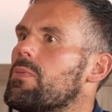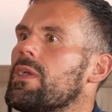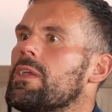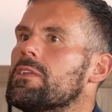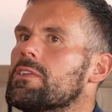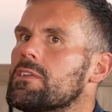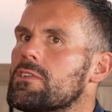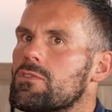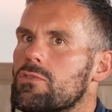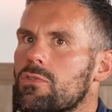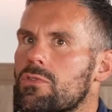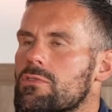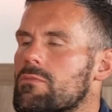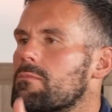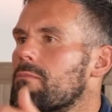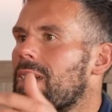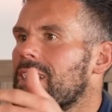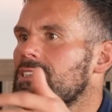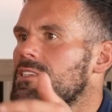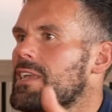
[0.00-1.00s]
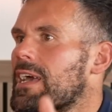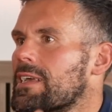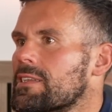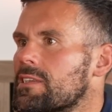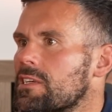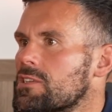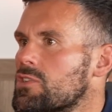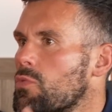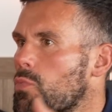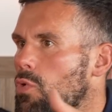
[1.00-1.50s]
pieces or match
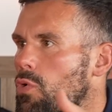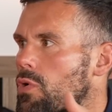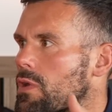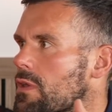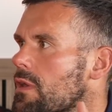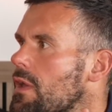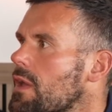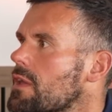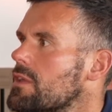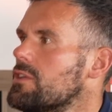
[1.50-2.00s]
tactics, you're walking,